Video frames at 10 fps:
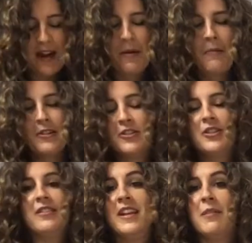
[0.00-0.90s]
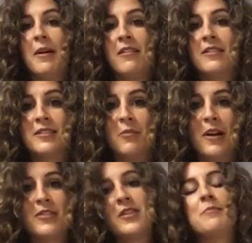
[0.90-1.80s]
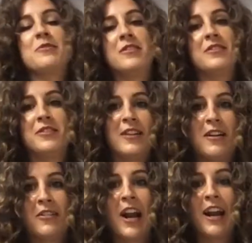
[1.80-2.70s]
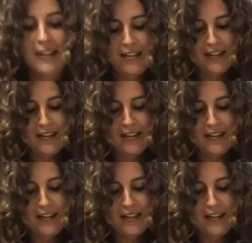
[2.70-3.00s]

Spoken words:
Probably just shouldn't think about it so much, and I'm sure it'll turn out great.